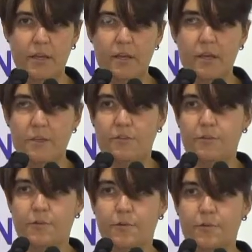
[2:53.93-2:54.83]

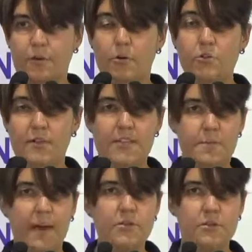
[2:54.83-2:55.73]
So for ocean
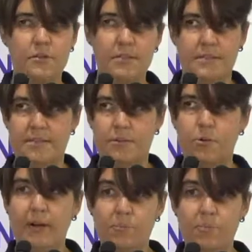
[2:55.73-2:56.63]
expansion is
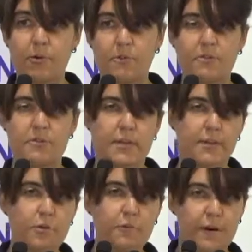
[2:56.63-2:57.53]
quite important. And
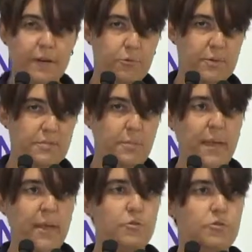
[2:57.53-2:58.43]
so far it was the
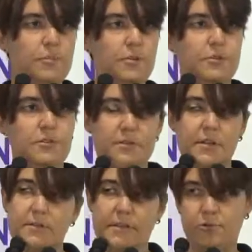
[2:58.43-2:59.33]
main contributors
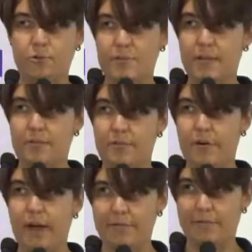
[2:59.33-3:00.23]
until
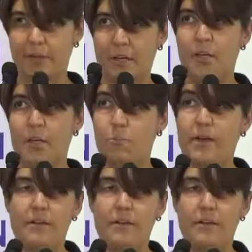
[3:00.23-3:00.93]
2005, when